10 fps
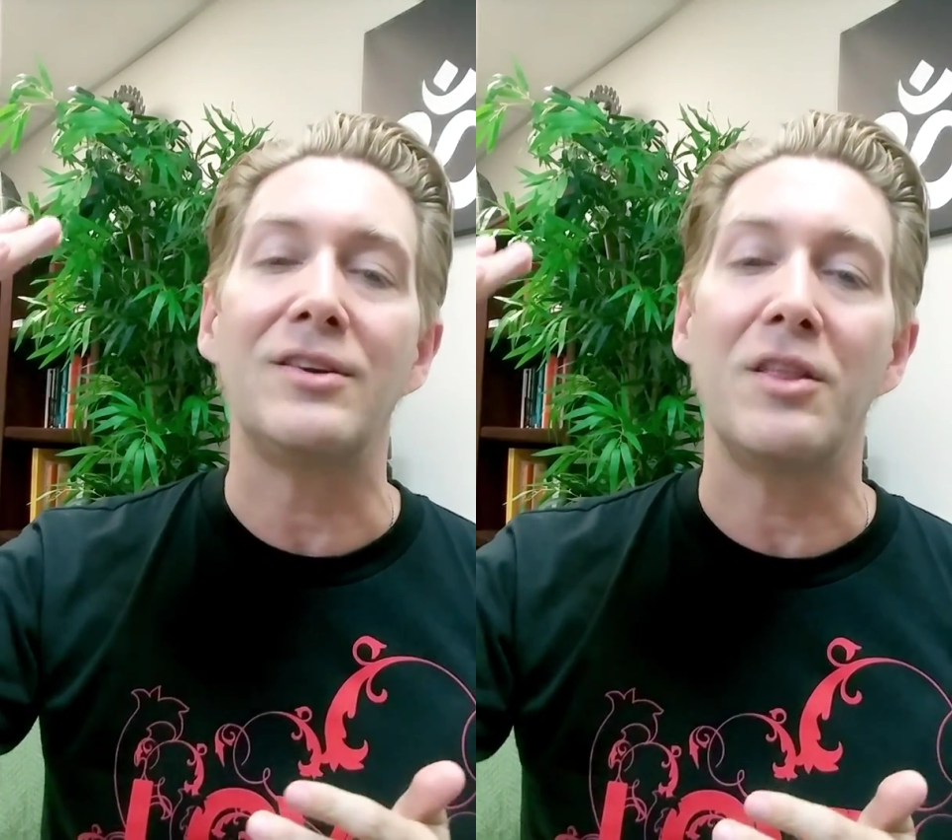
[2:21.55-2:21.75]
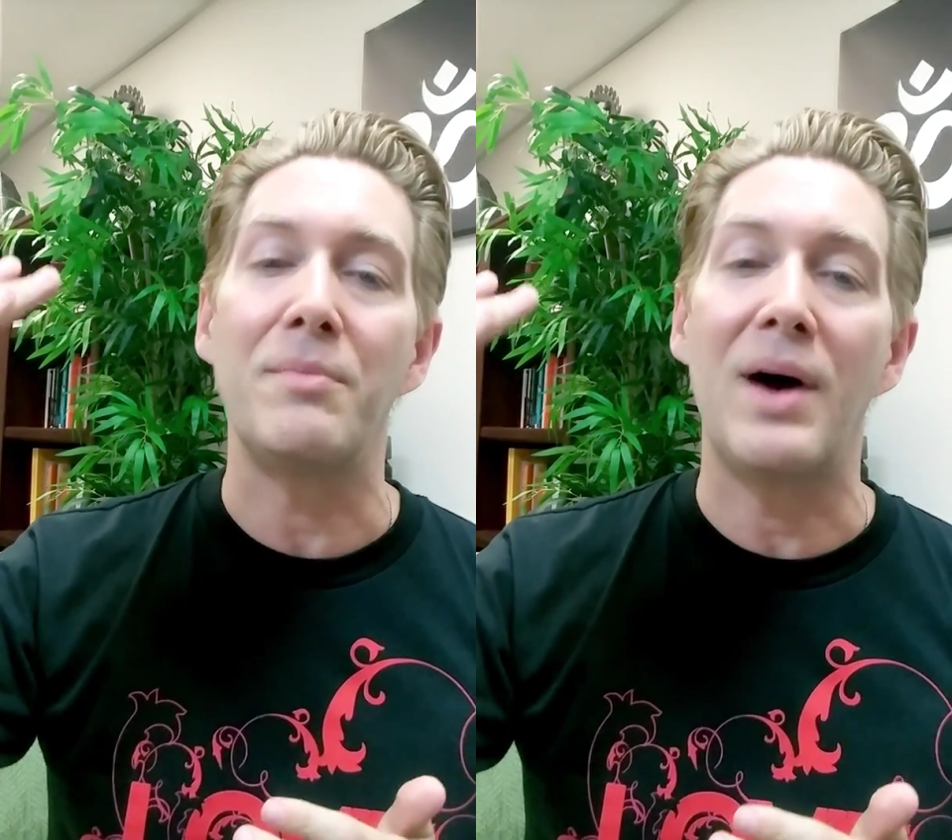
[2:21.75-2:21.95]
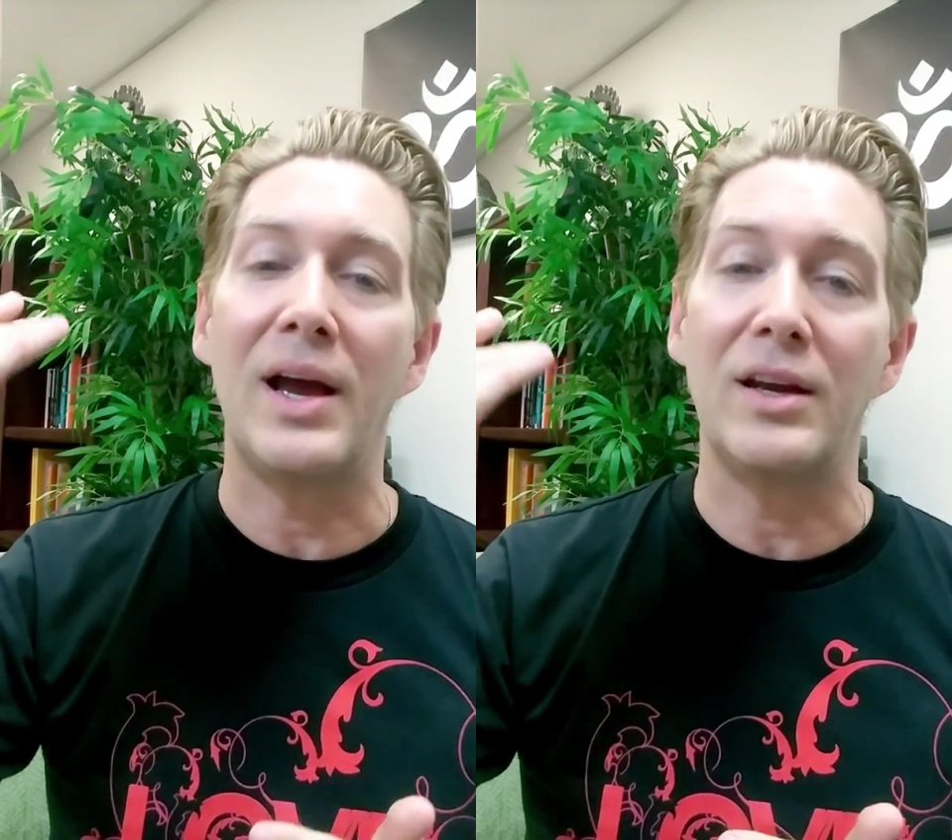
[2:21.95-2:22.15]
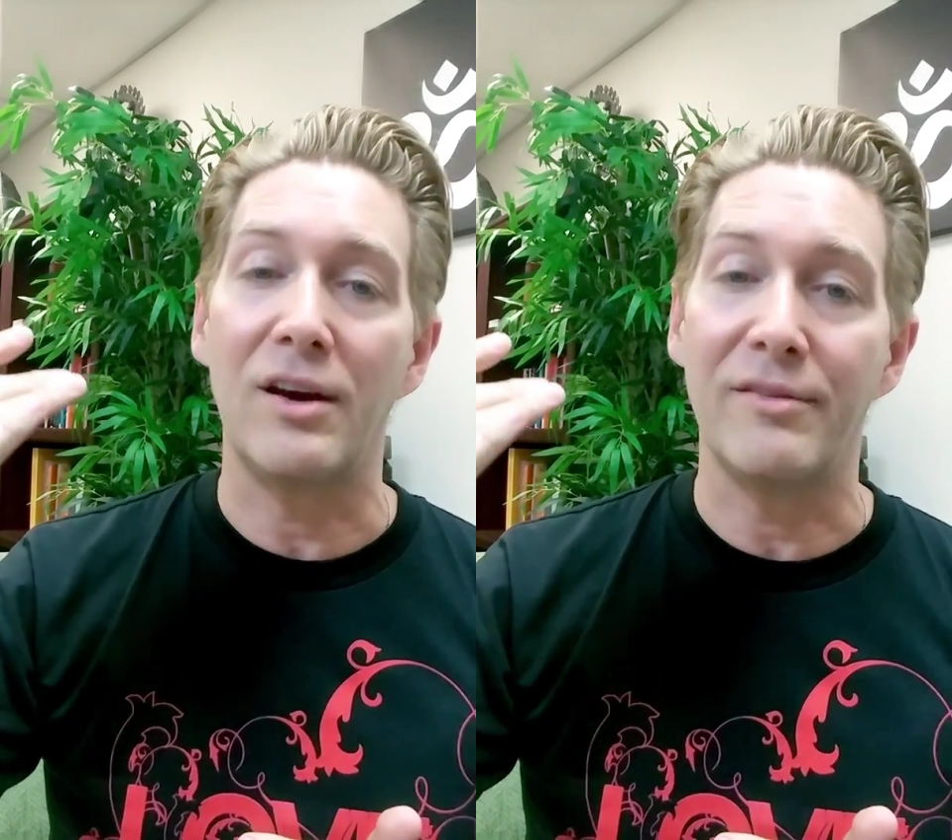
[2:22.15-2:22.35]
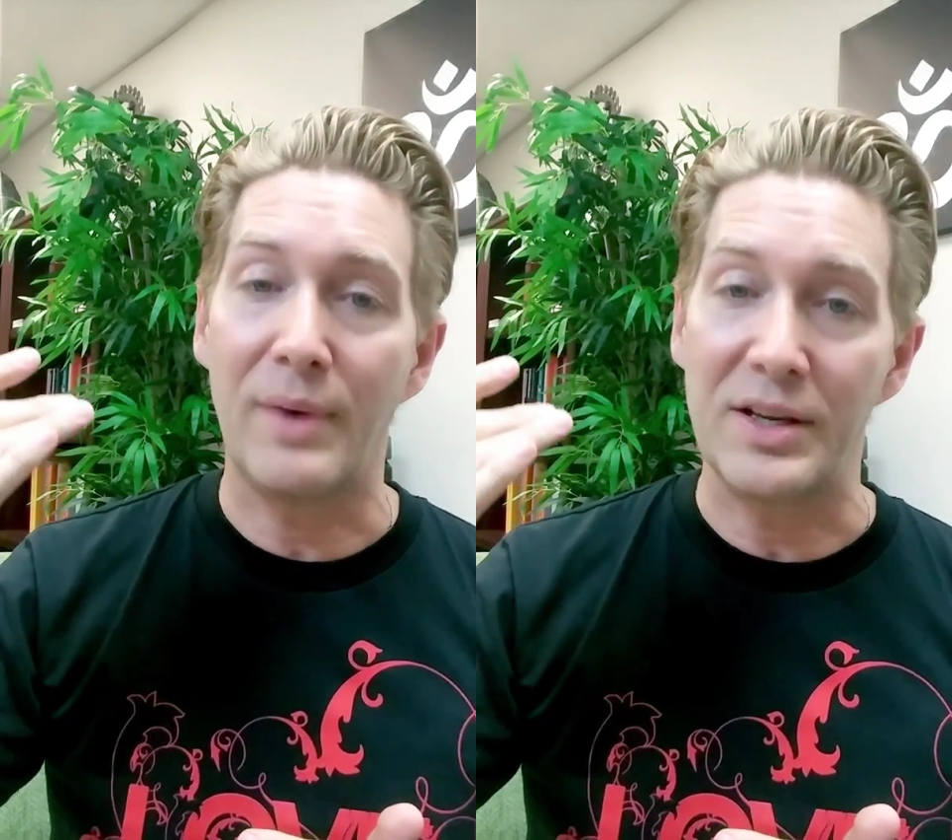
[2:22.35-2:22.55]
to the mind
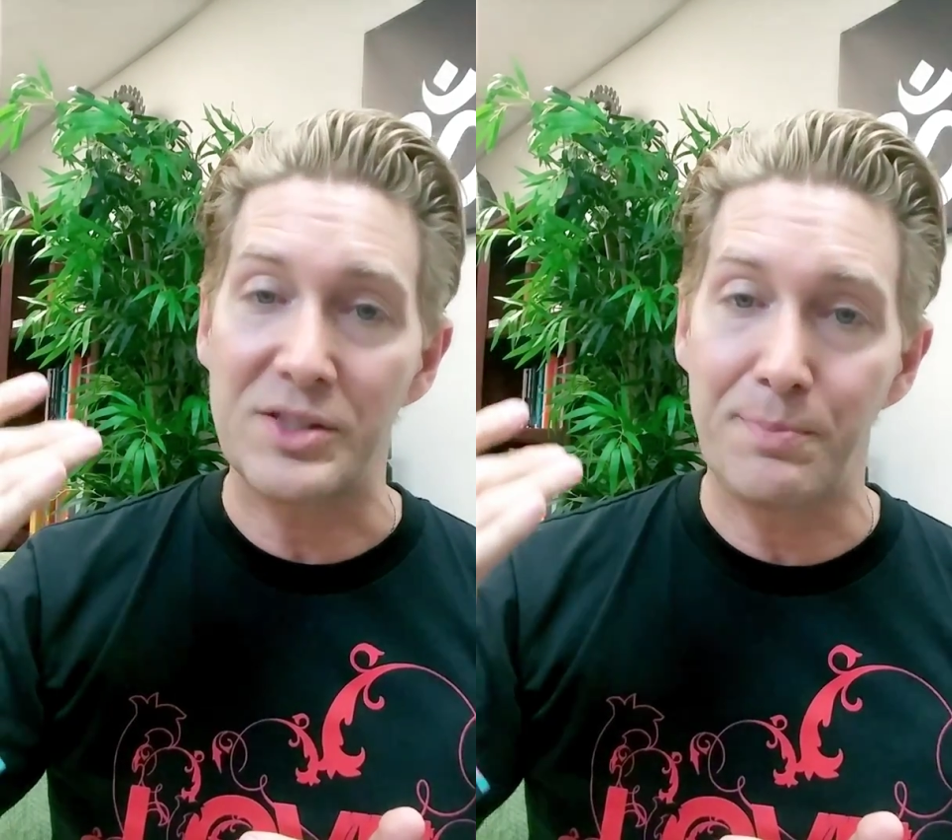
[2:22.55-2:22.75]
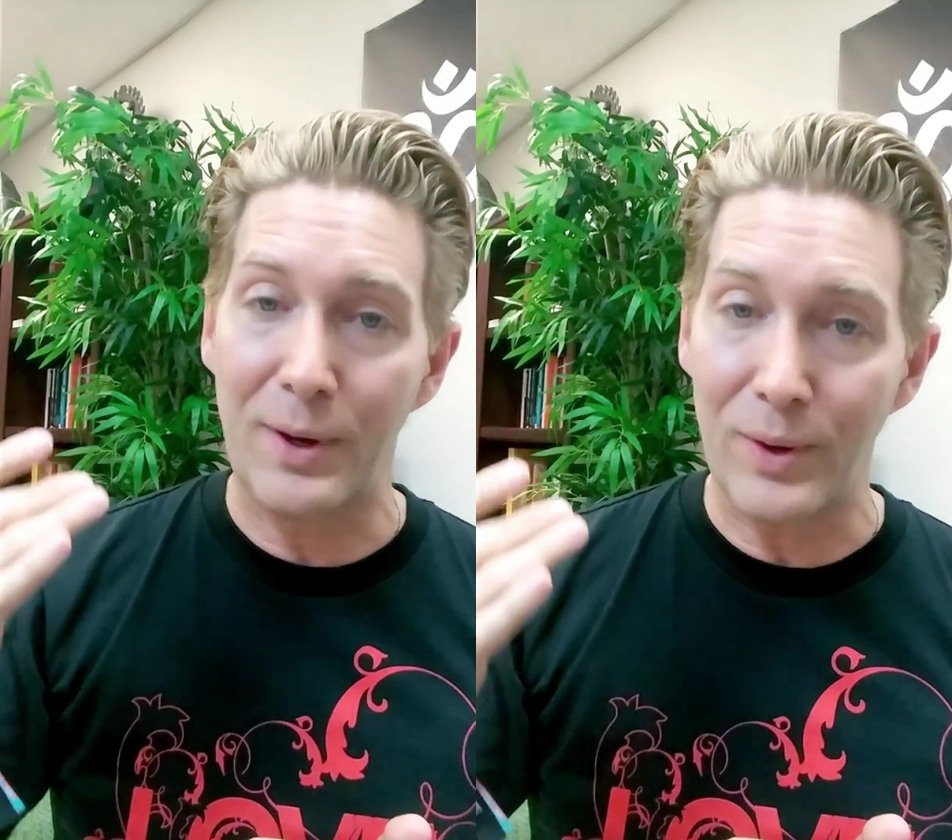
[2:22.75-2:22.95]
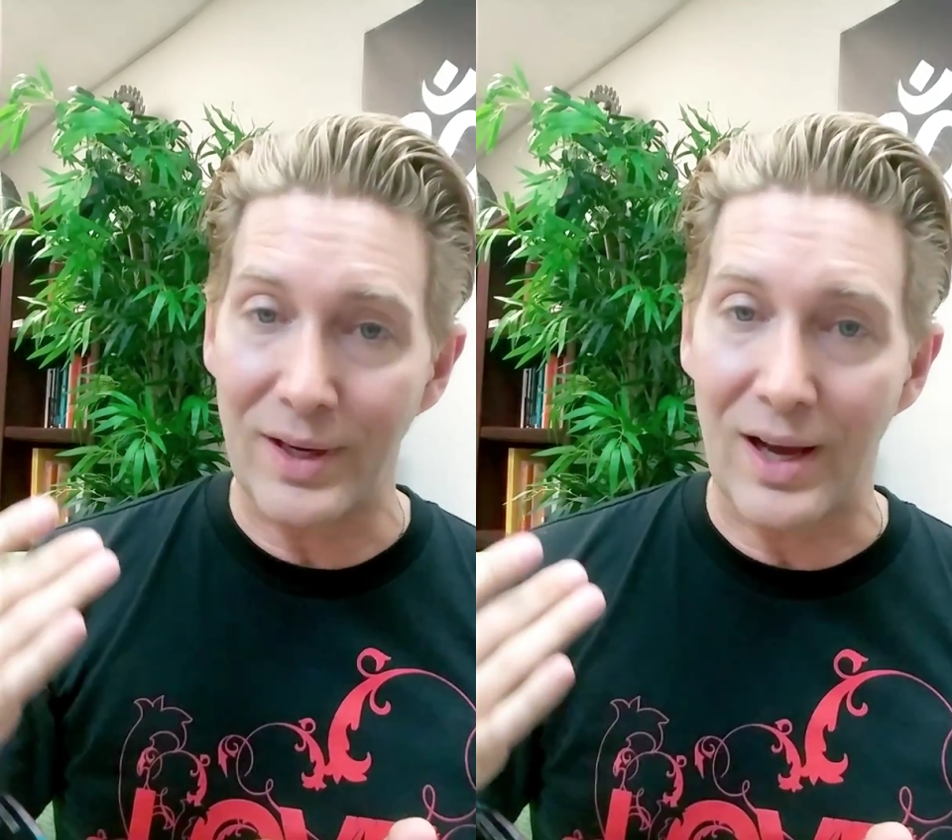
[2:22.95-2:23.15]
of my spirit